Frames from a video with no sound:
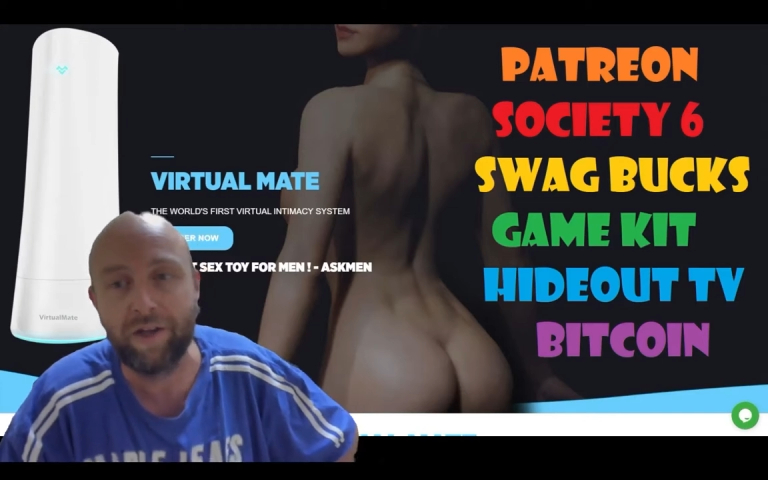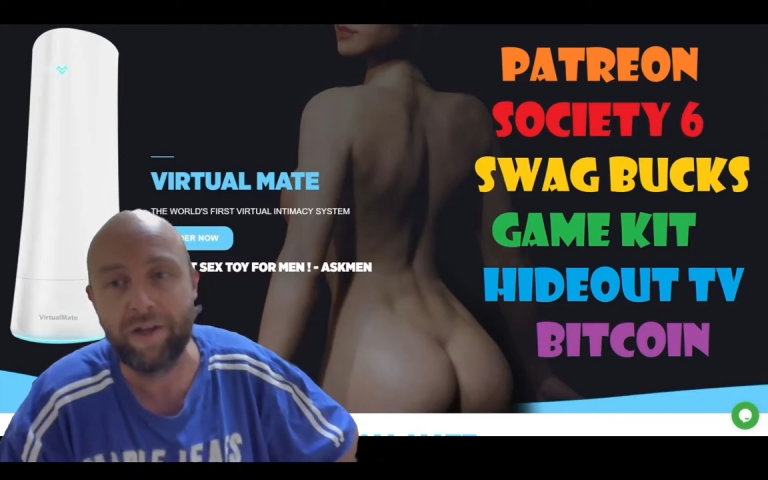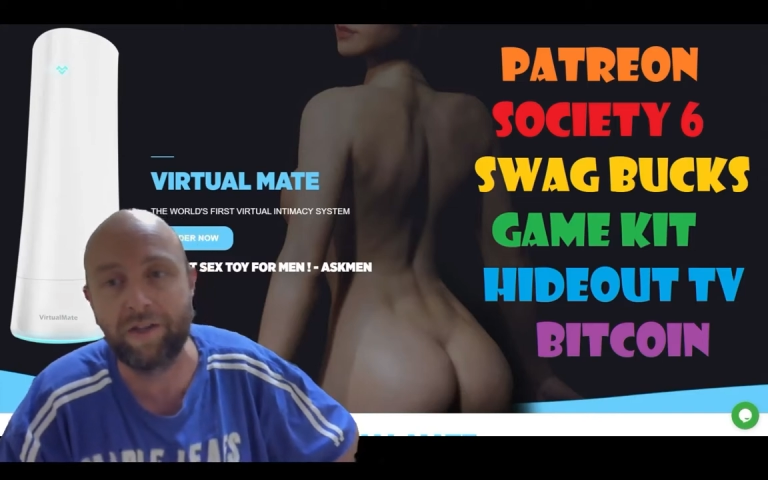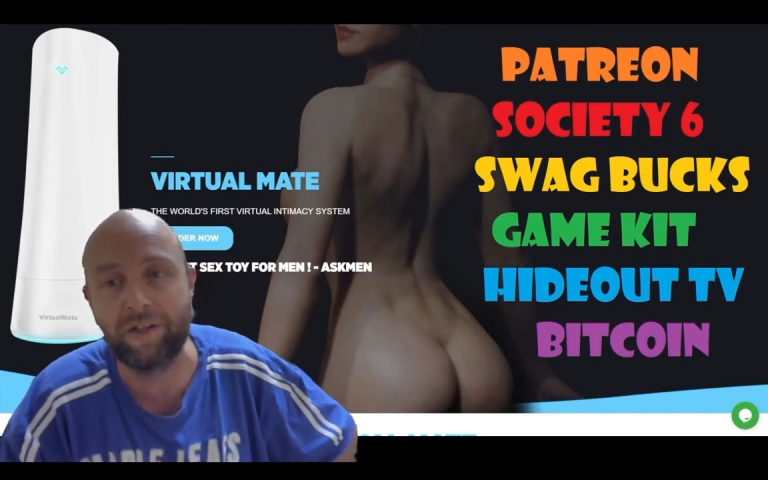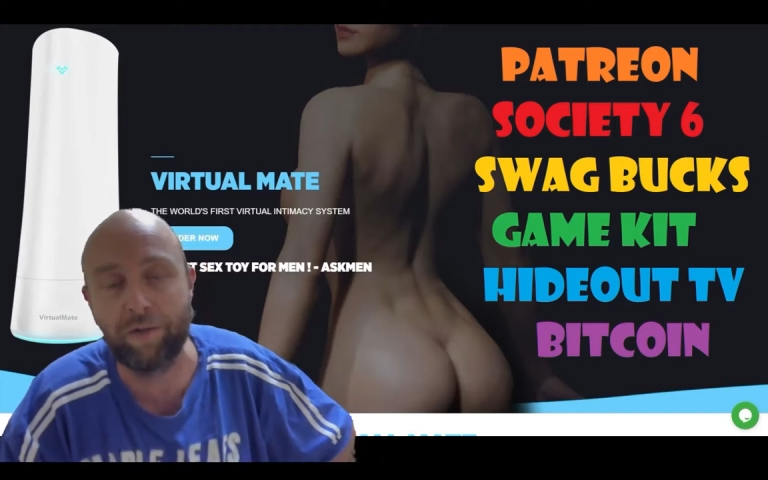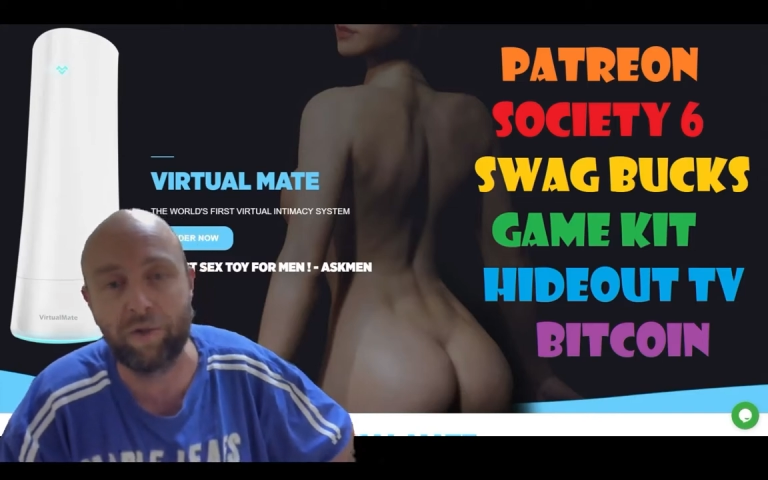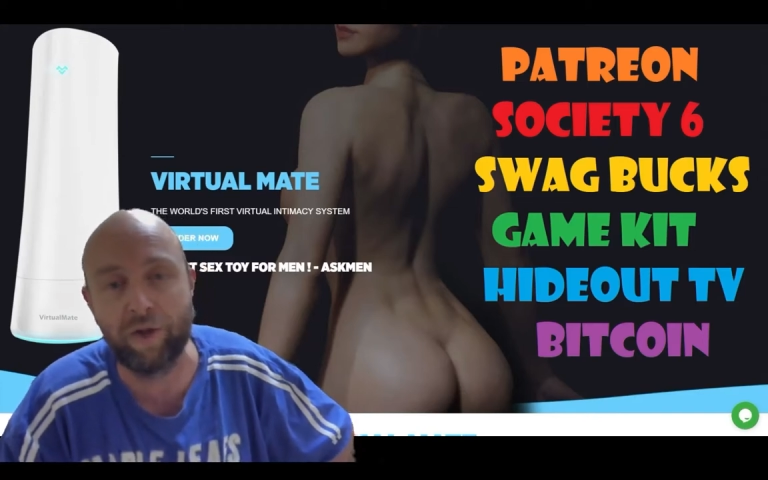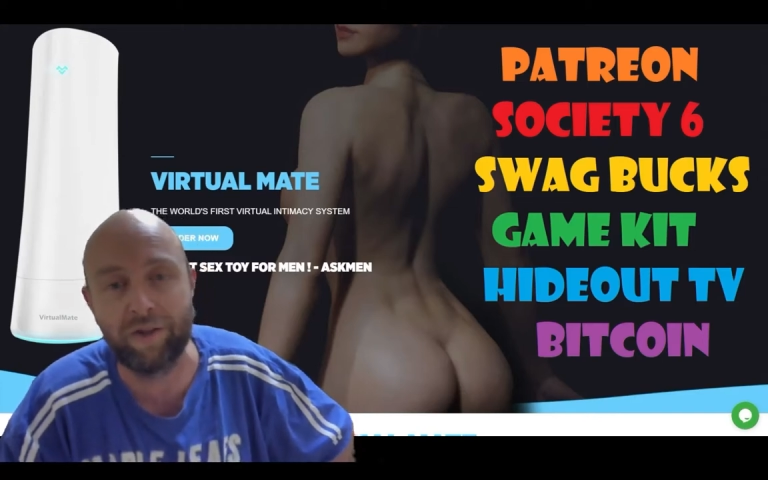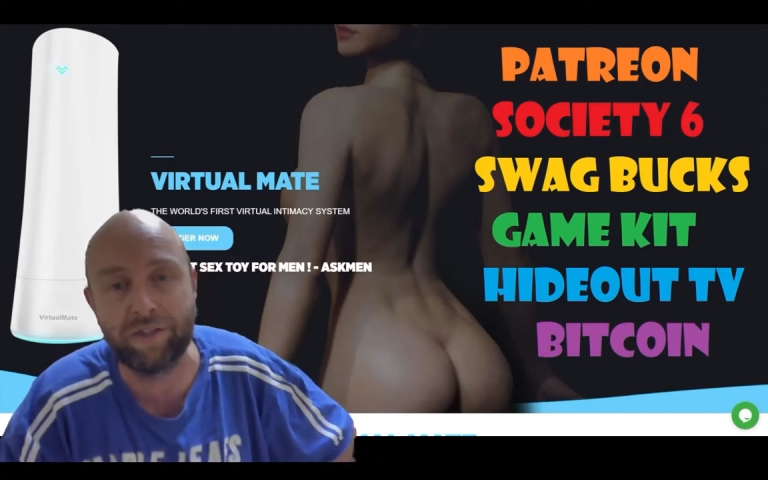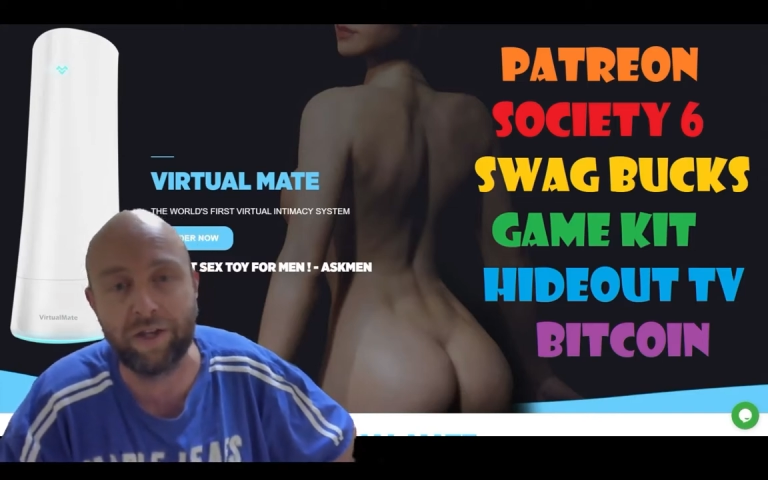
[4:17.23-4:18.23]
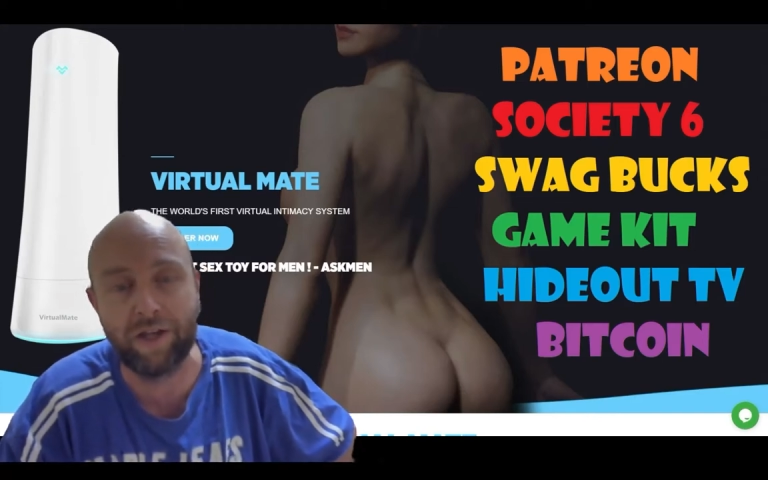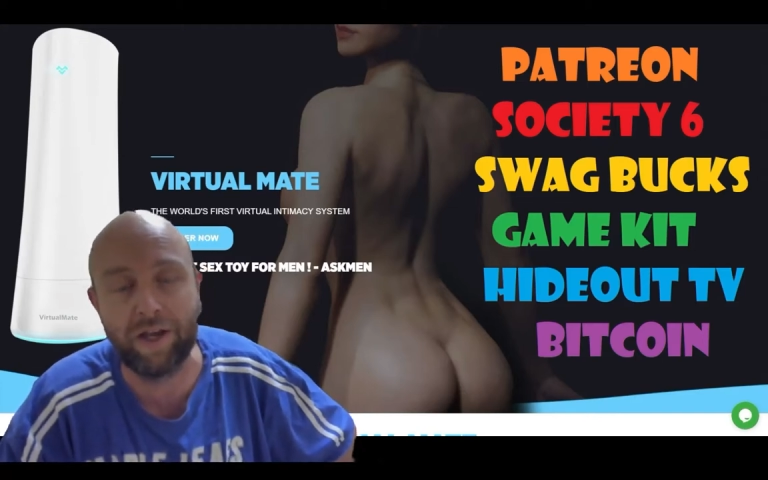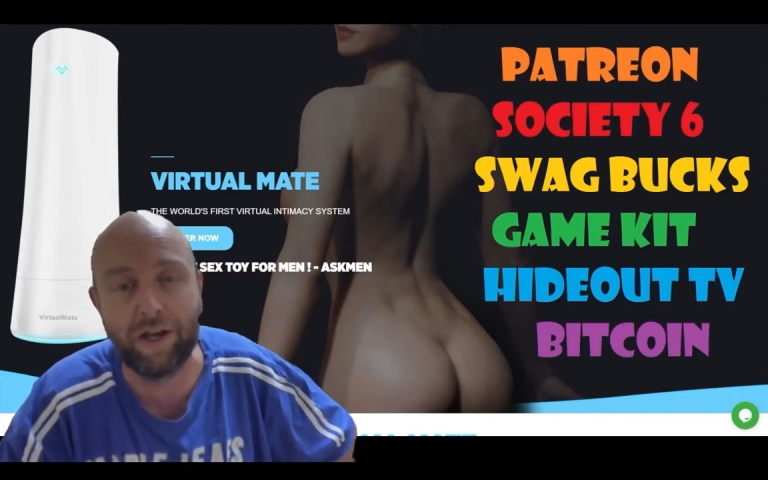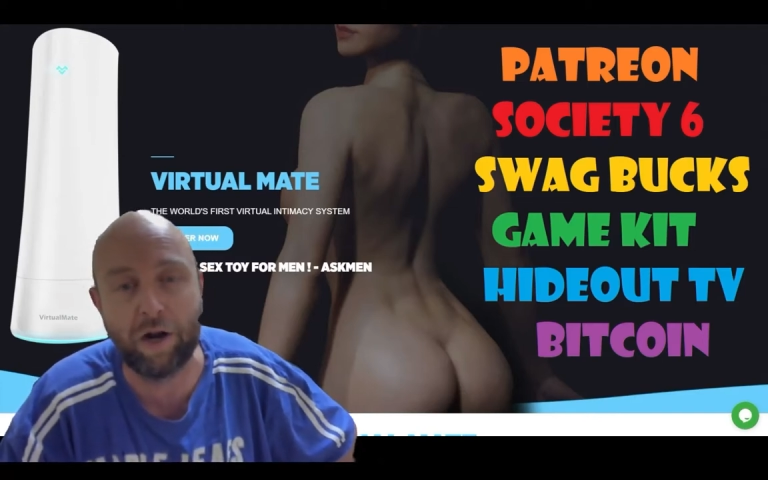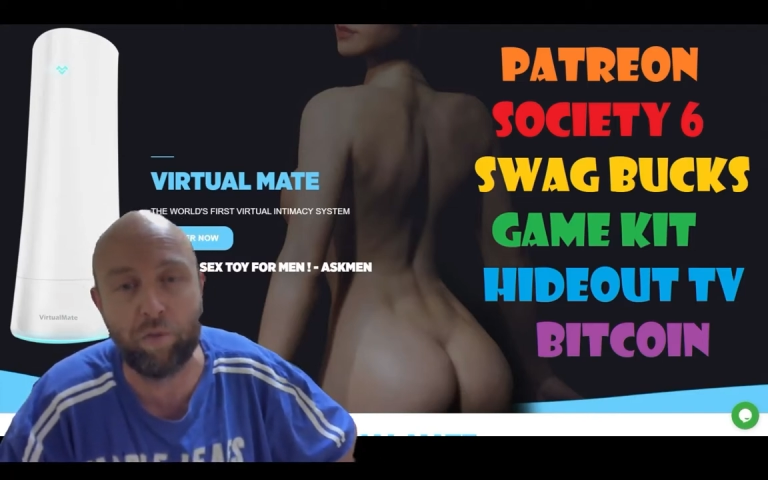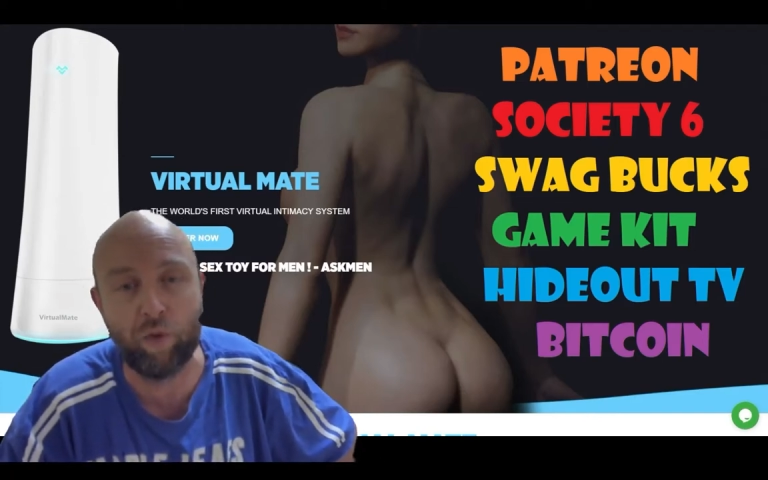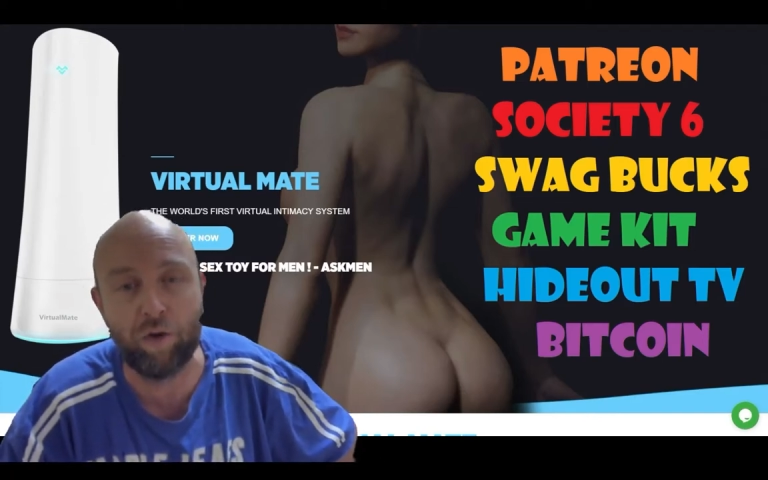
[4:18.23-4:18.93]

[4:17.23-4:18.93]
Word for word: Except instead of getting air mile